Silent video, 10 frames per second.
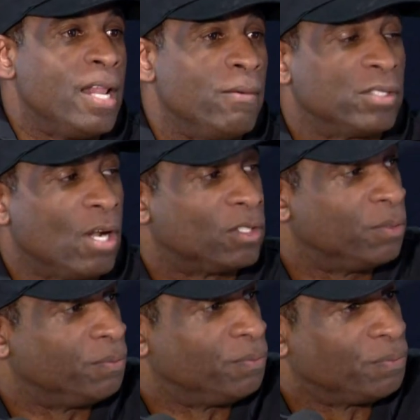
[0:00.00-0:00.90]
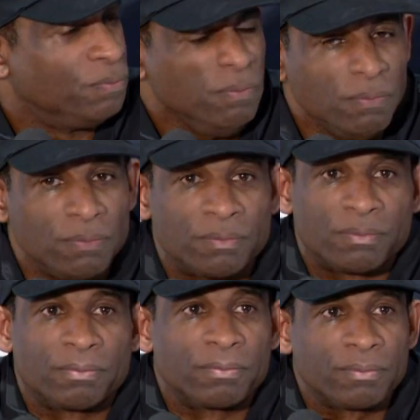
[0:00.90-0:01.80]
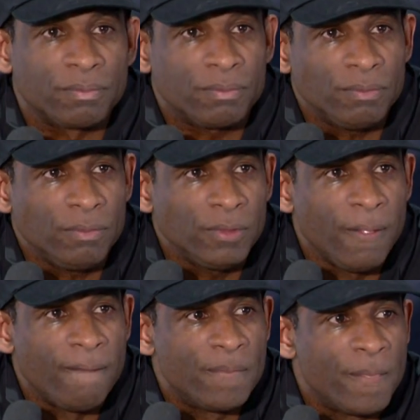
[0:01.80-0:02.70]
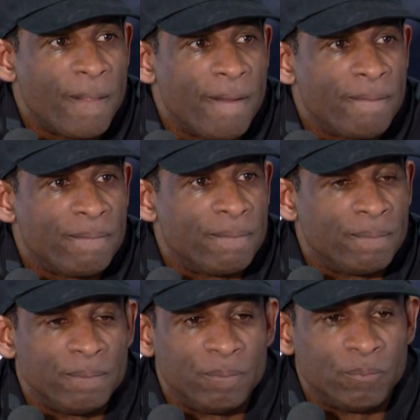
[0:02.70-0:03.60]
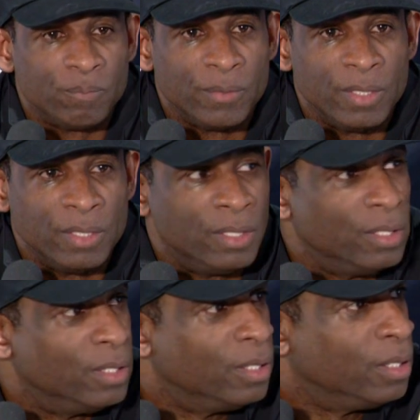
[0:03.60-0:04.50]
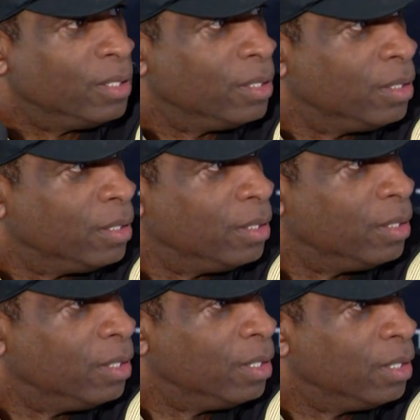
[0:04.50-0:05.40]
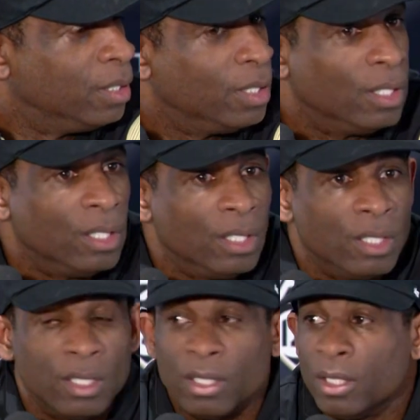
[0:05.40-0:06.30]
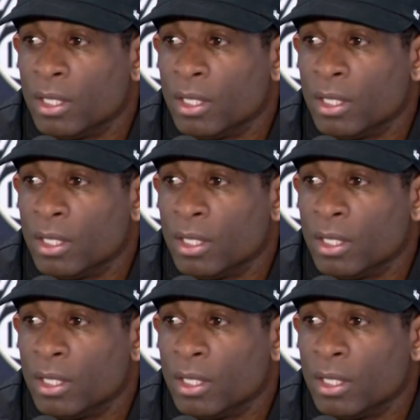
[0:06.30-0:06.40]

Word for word: That was awesome. All right, we'll open up for questions and. Uh for your first question, please introduce yourself to Coach again.